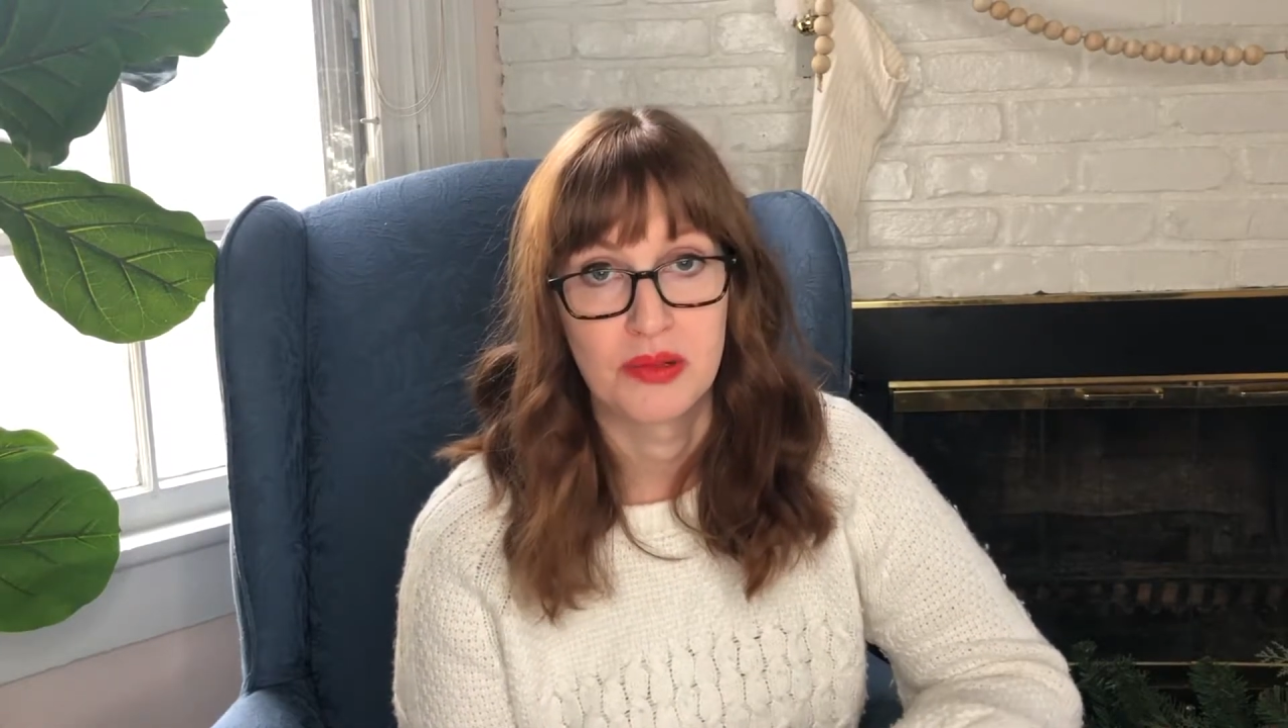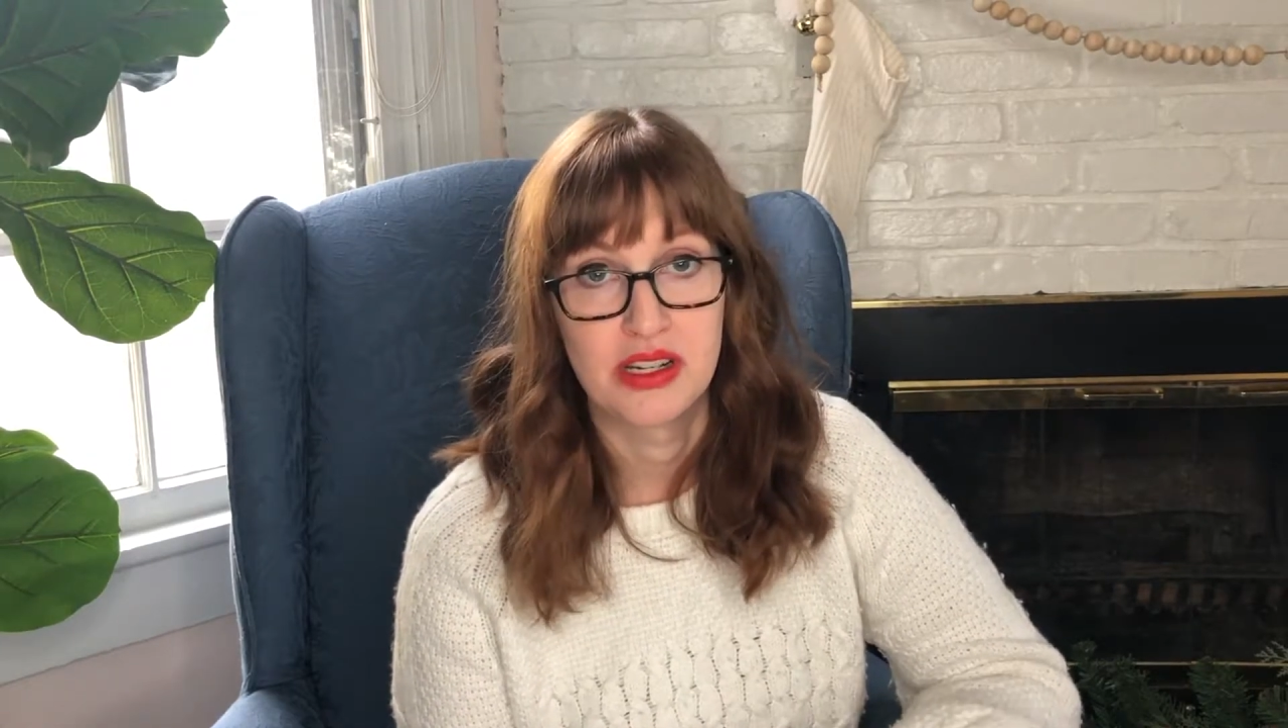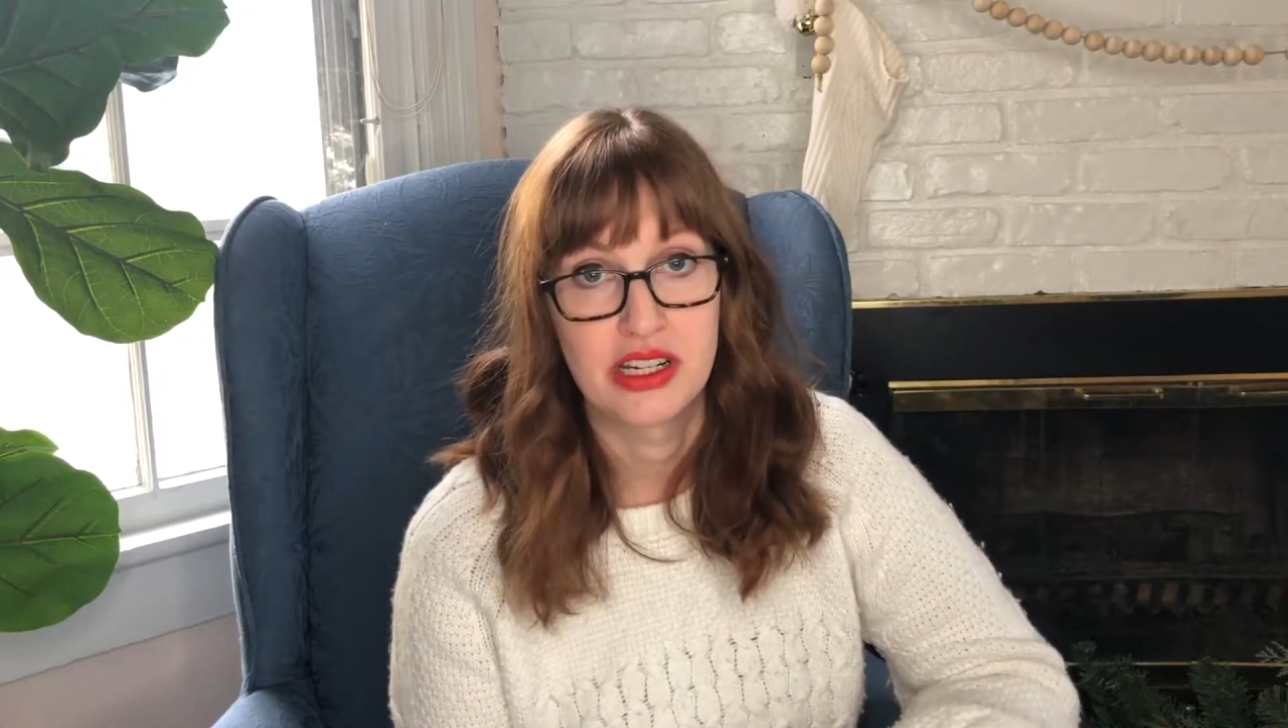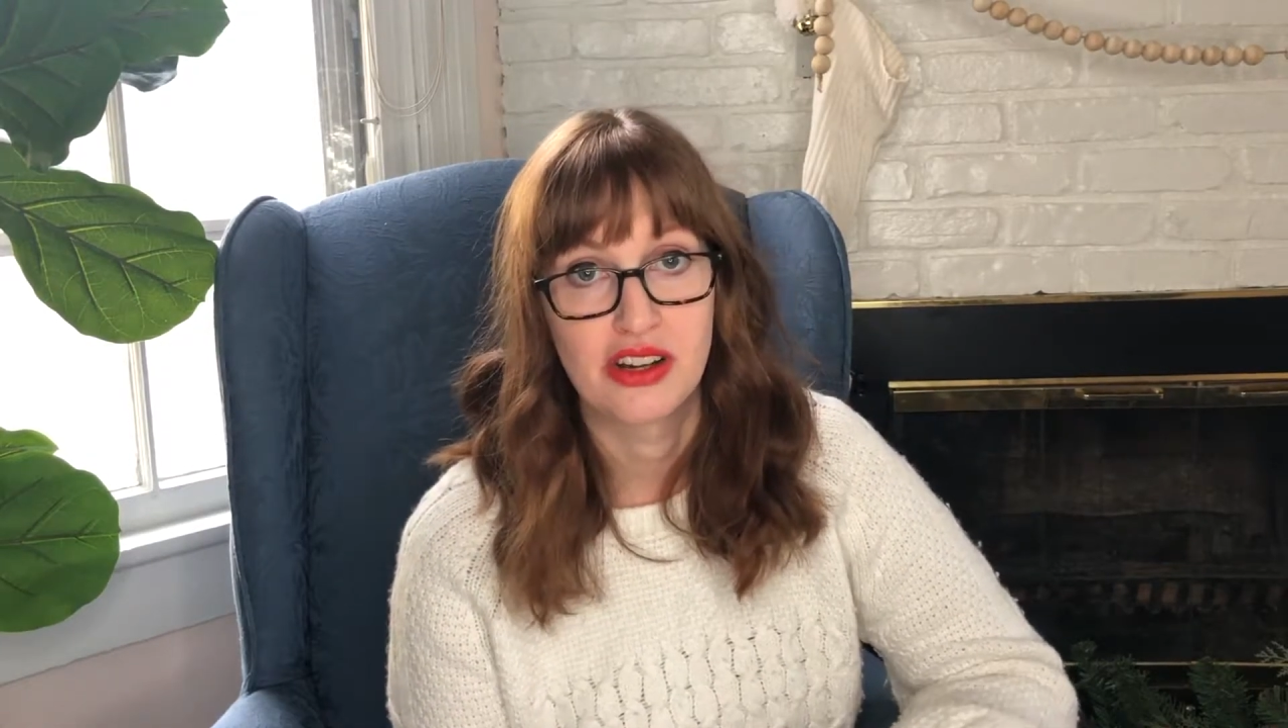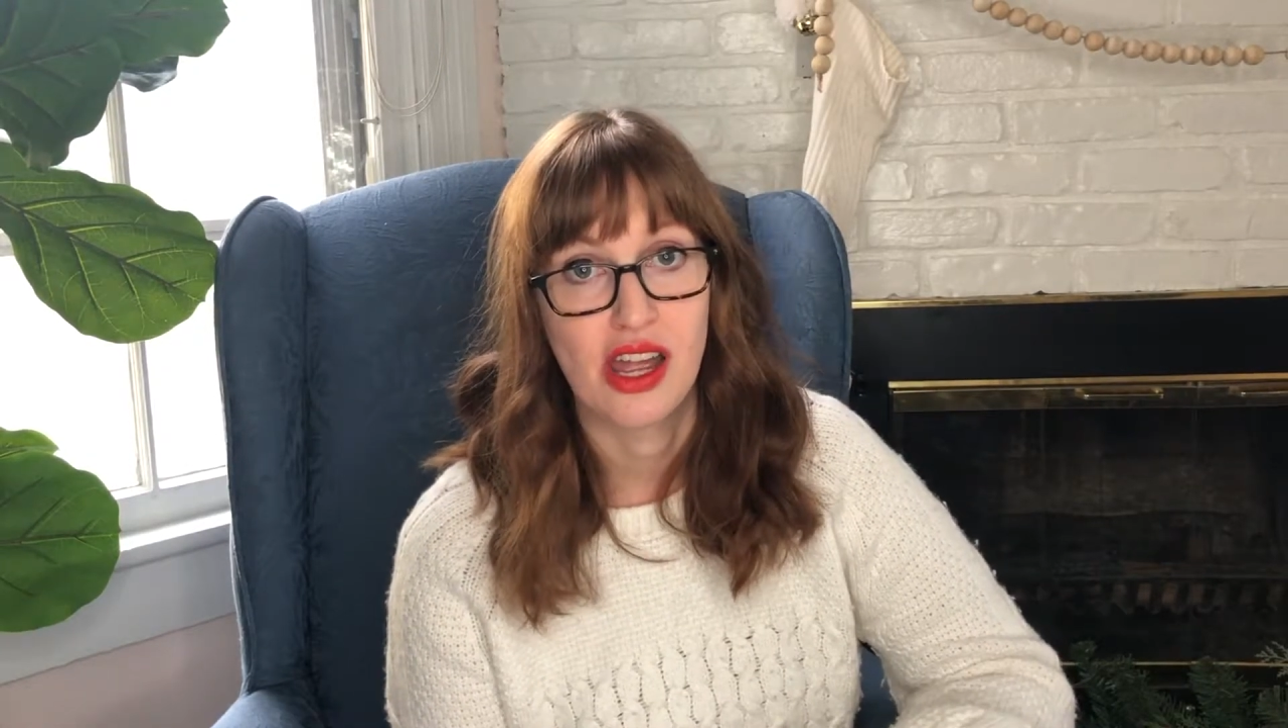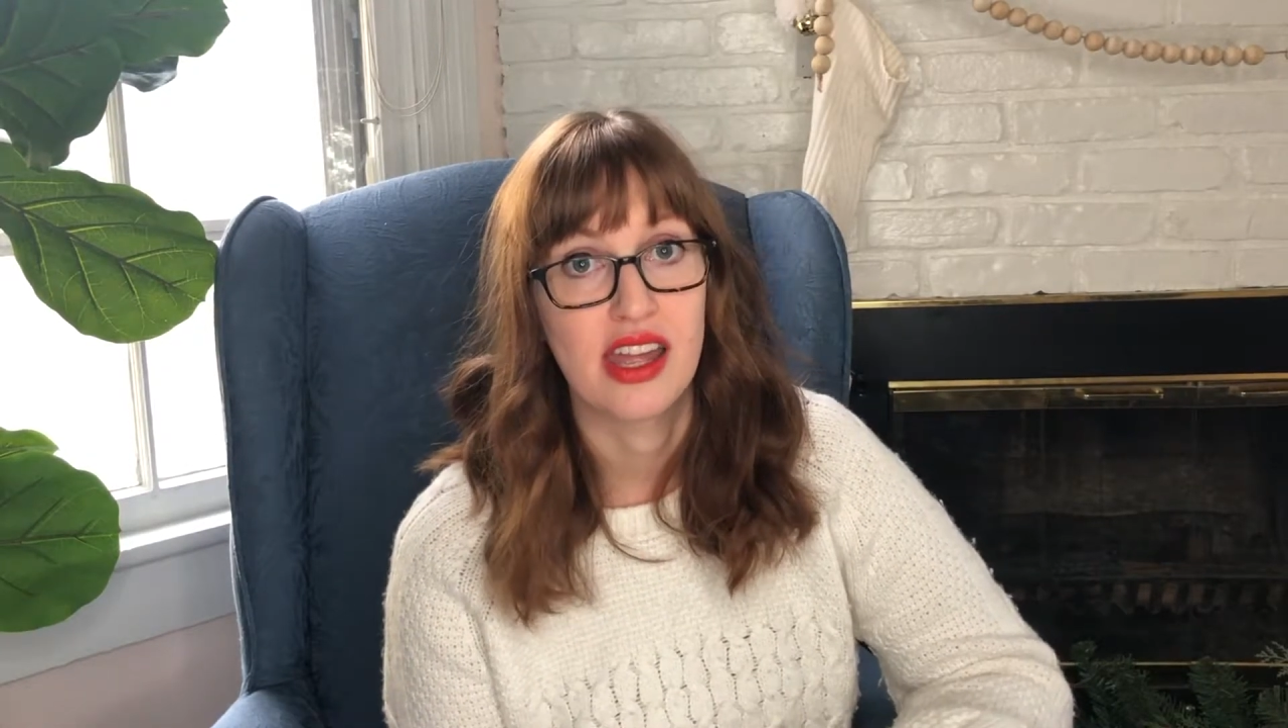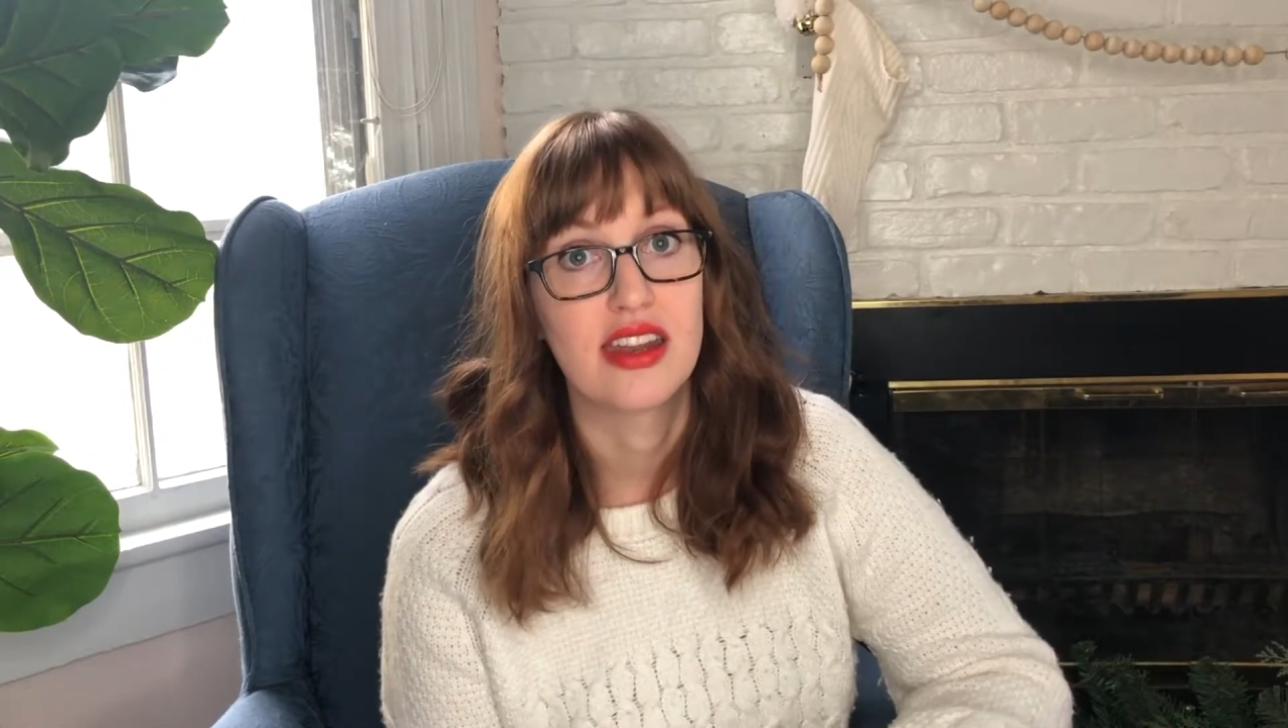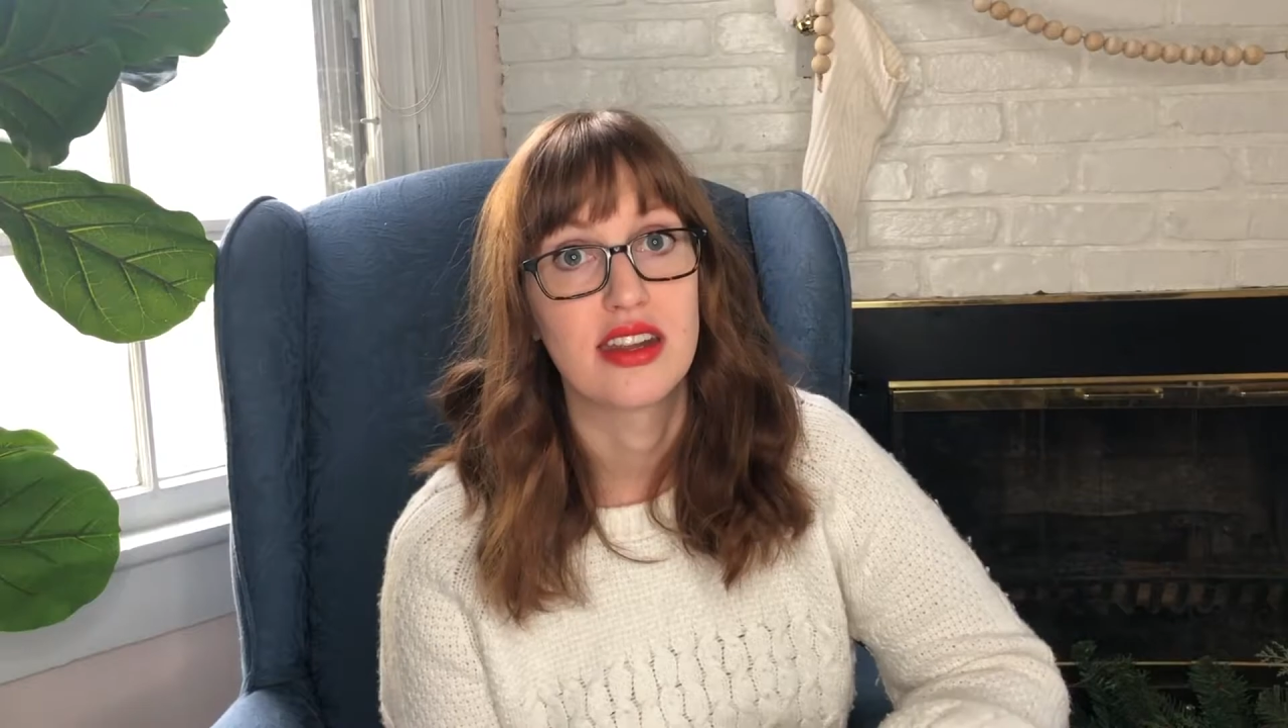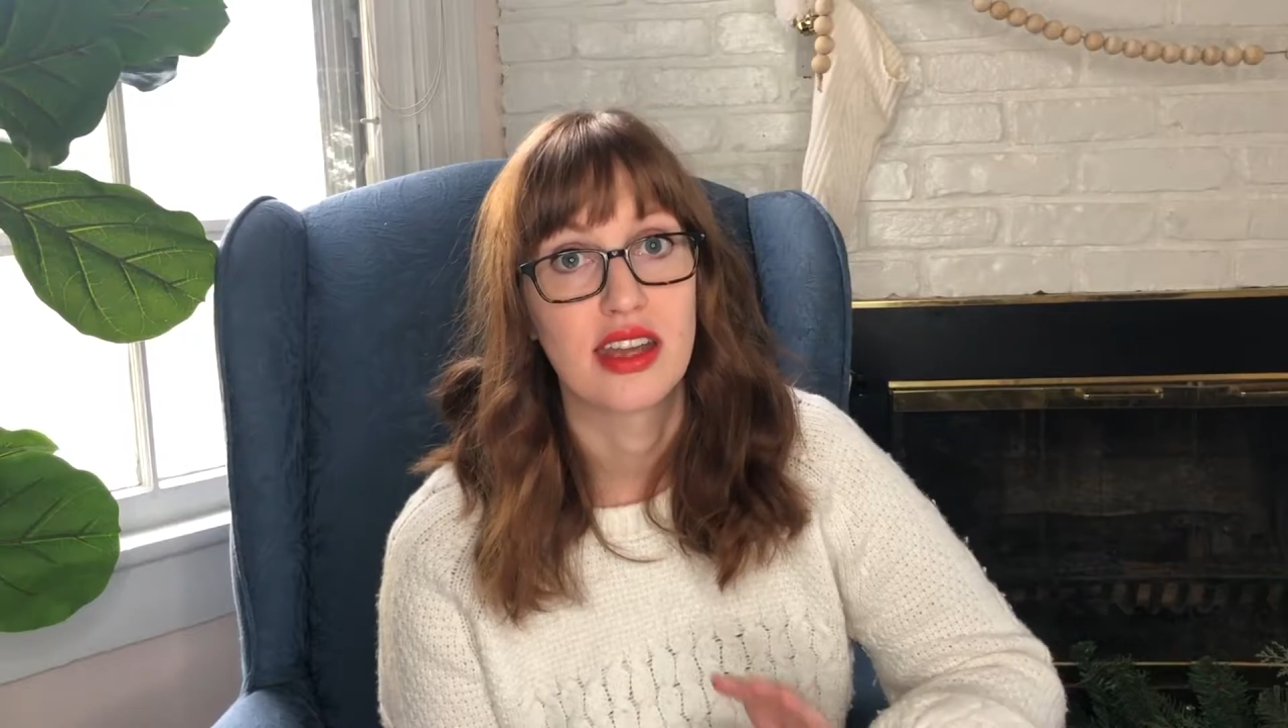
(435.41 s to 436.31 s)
into your head